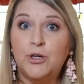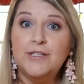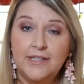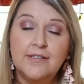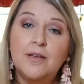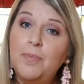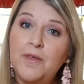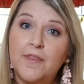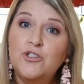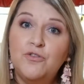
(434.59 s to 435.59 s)
Is this
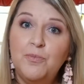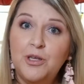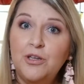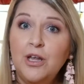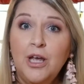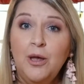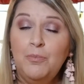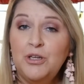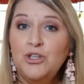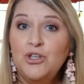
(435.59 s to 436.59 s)
something that you've
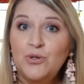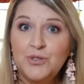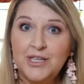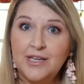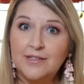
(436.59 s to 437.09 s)
been using?